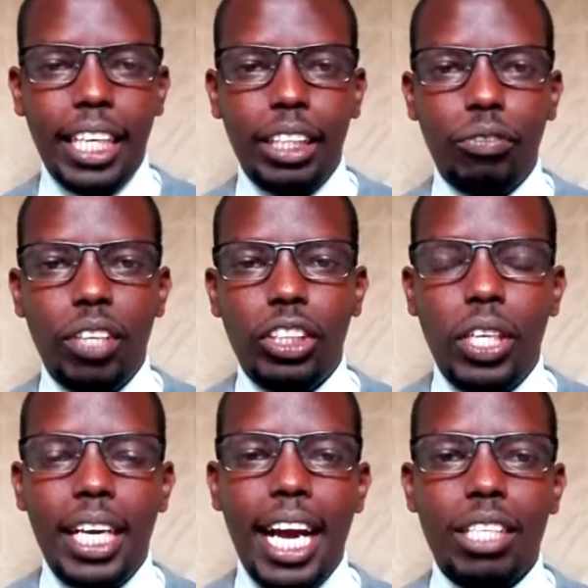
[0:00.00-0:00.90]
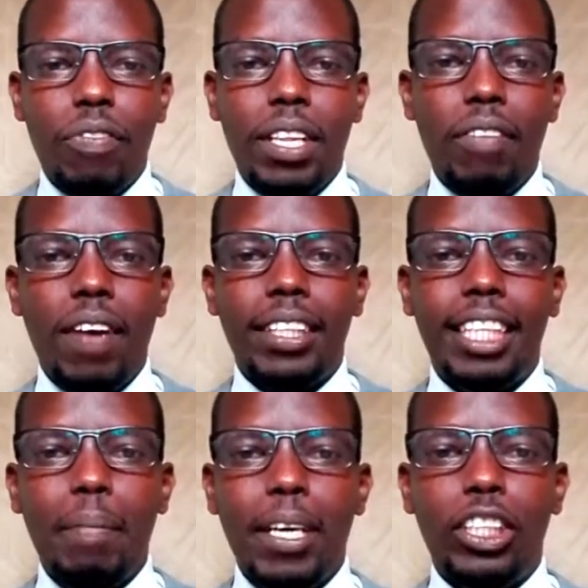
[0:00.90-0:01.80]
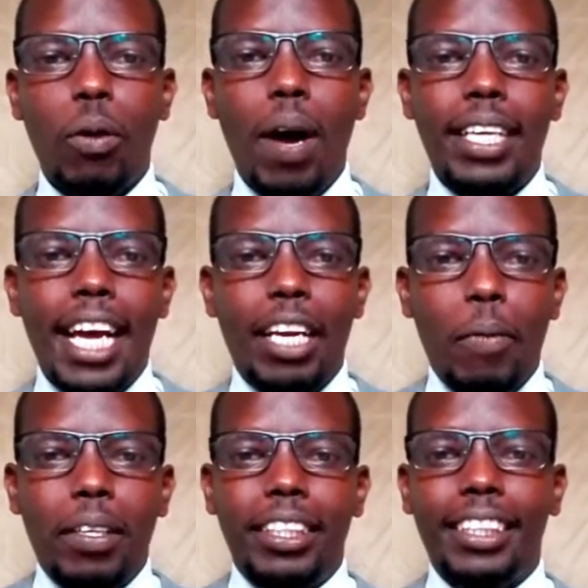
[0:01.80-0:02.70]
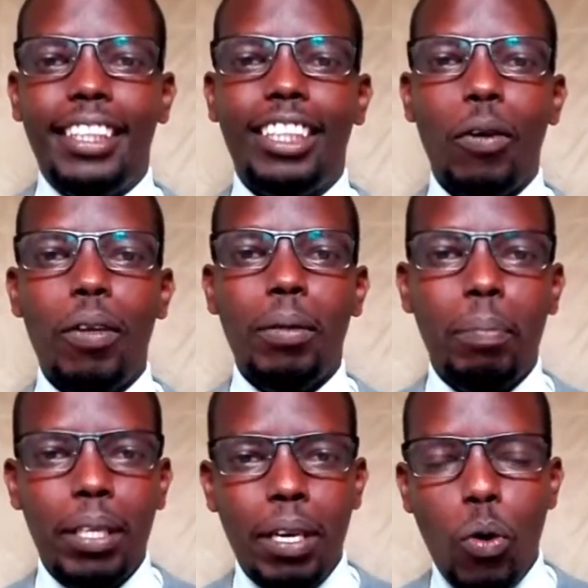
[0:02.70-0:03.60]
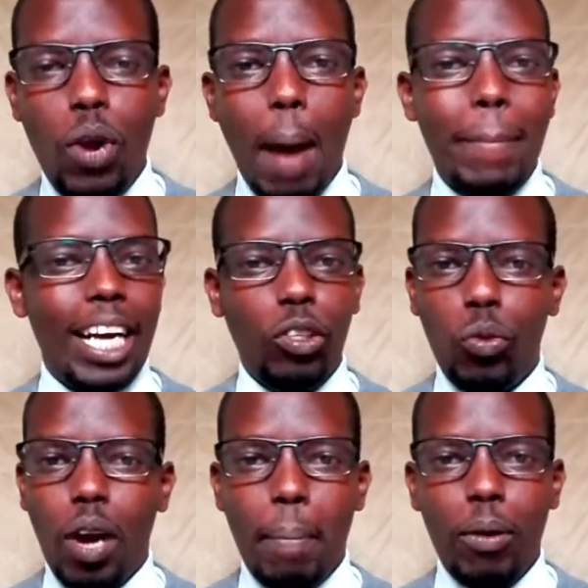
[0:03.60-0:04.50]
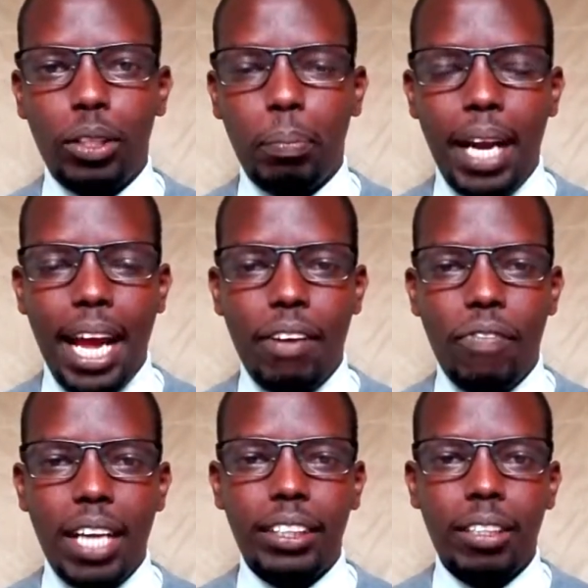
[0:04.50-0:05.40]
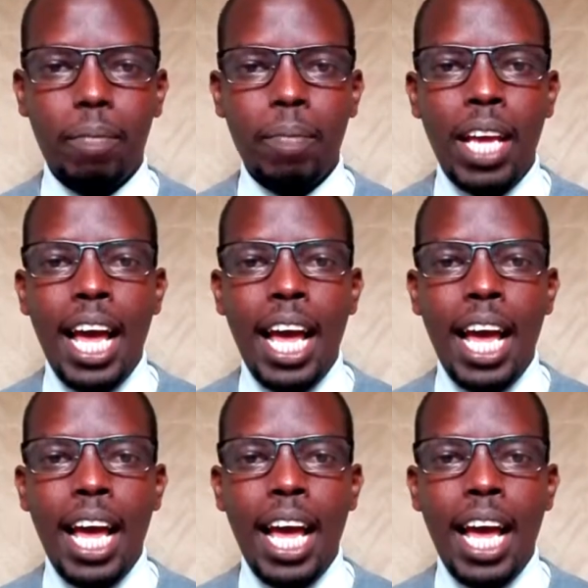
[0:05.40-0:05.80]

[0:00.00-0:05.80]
And if you're joining us for the first time and you're wondering what is this whole hula baloo about prayer and fasting,